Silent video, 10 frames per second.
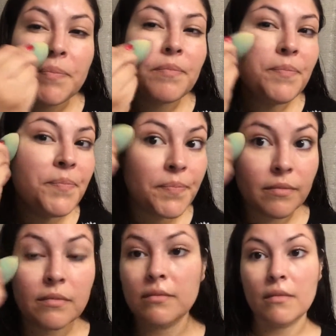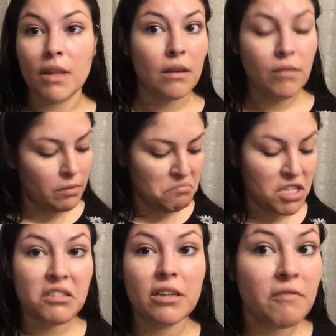it in. Okay,
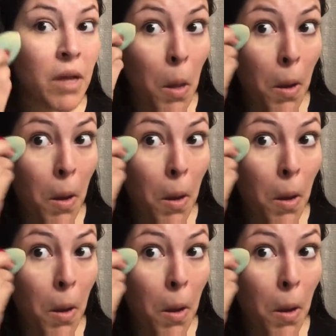that's good enough.